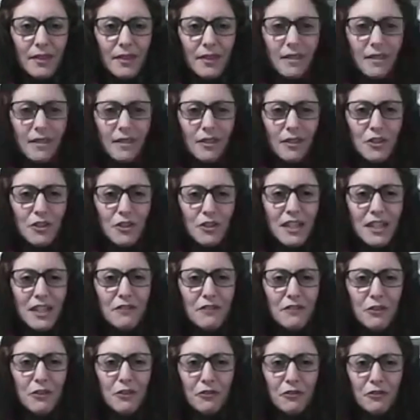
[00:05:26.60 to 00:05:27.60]
I'll just leave
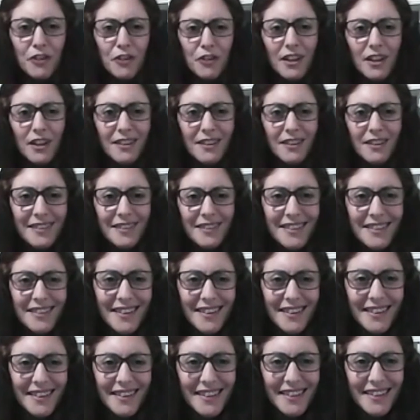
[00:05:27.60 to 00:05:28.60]
you for
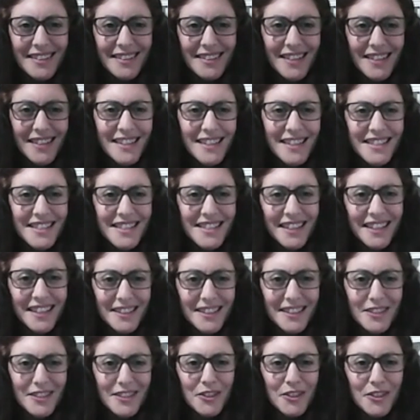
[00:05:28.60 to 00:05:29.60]
10
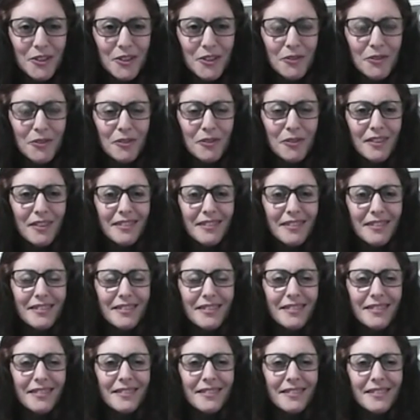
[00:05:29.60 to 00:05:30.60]
seconds to
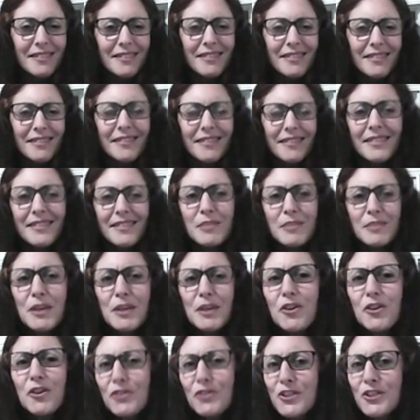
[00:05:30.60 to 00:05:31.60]
be
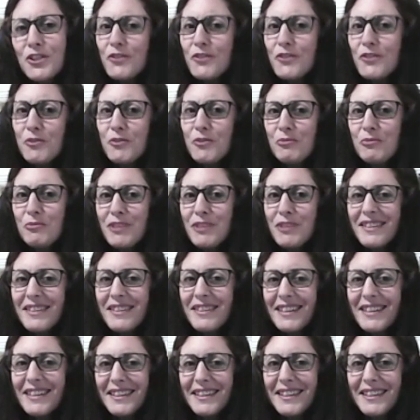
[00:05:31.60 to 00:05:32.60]
conscious of your breathing.